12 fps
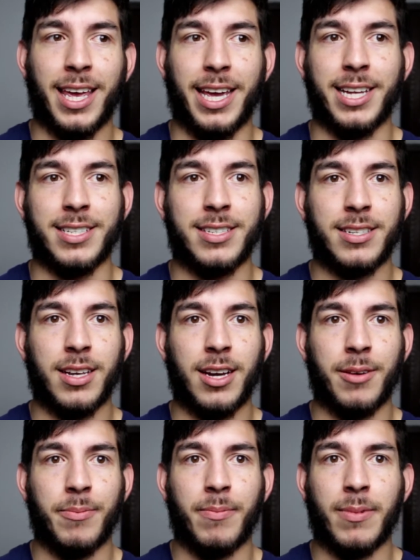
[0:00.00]
it's
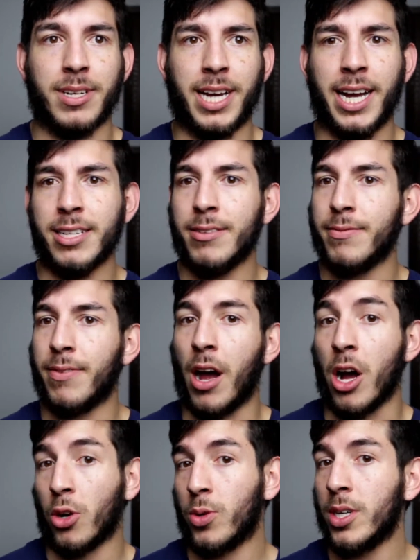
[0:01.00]
um, kind of
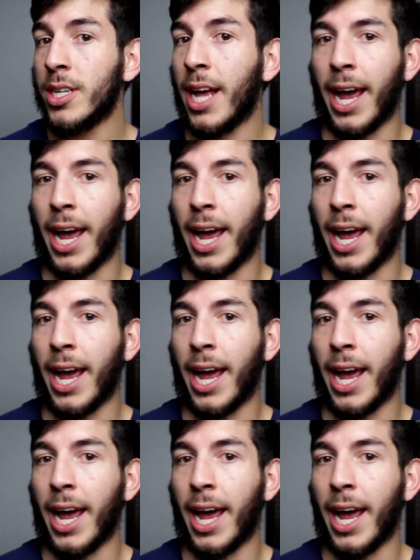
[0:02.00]
awkward,